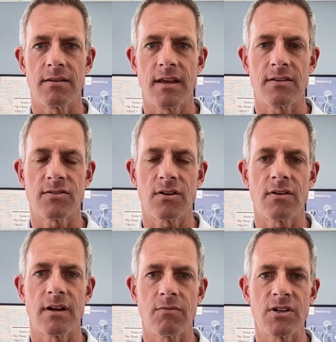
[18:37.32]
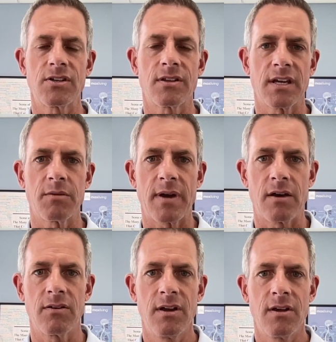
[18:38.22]
and so I want you to think
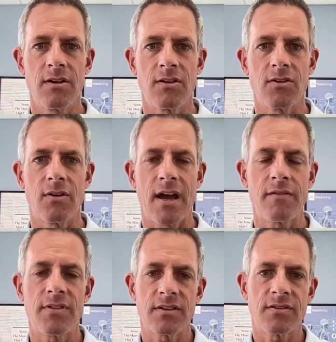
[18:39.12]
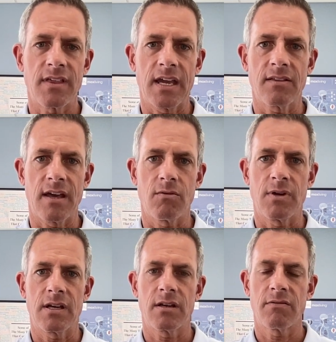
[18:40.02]
about you have this thing that
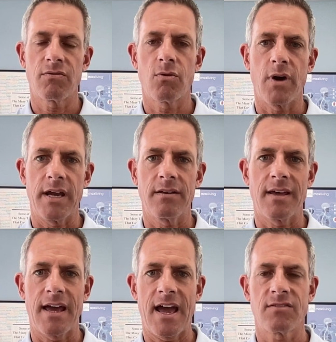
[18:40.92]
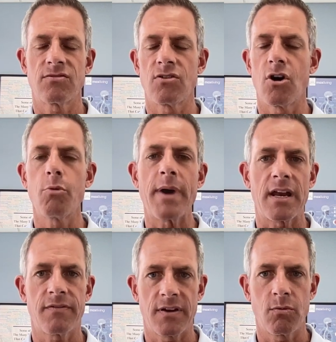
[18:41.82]
we can avoid that has no
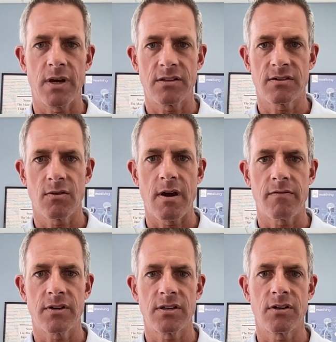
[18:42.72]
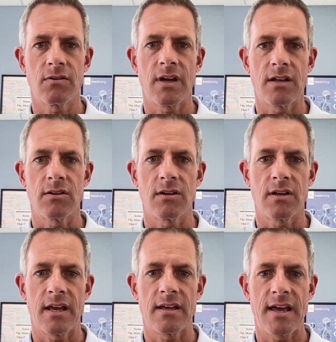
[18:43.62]
benefit whatsoever to you
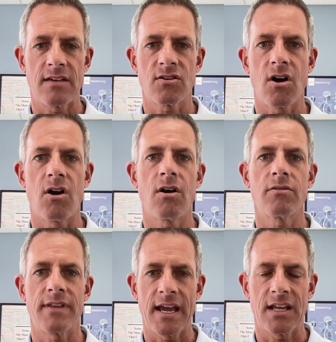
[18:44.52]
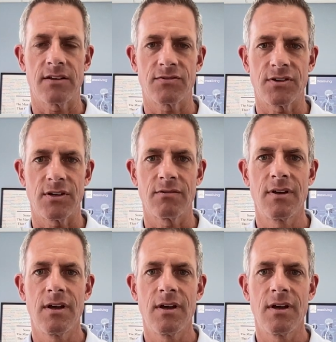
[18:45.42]
and uh, has all negatives to you.